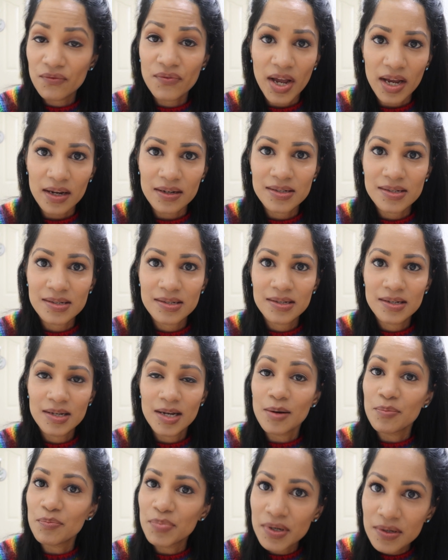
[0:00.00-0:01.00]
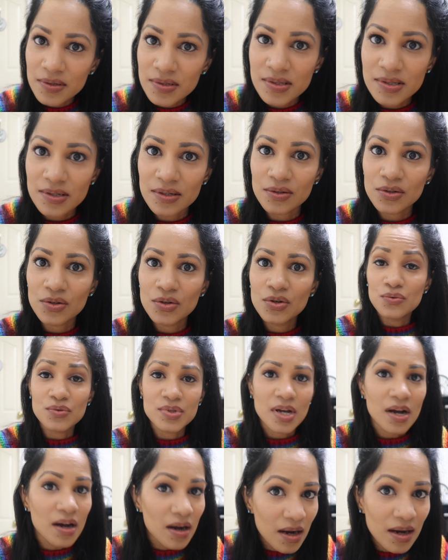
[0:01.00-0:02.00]
fact, a person whose
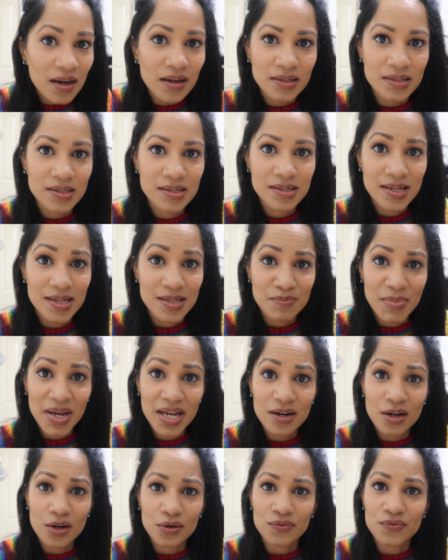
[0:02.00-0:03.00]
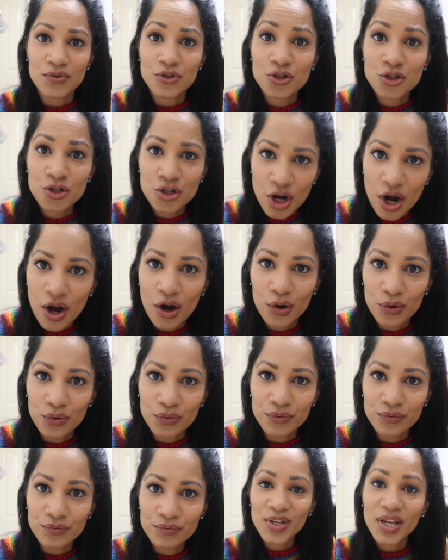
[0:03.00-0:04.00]
heart is made out of
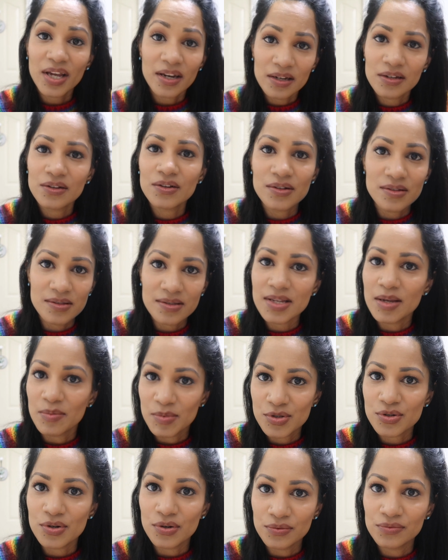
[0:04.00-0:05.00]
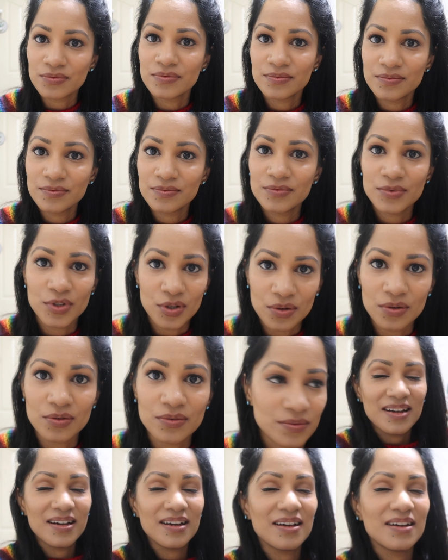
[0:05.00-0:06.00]
stone. Get it? Because Emma Stone, you know.
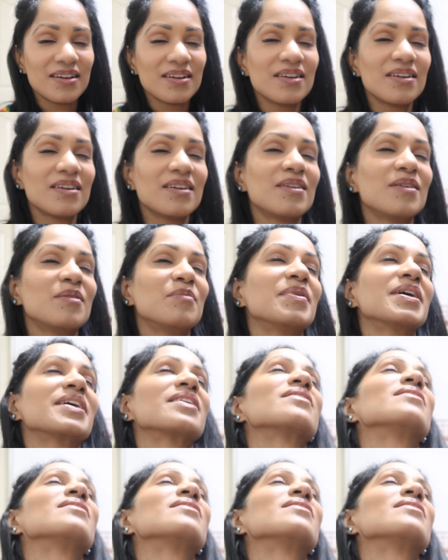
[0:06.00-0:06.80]
Oh my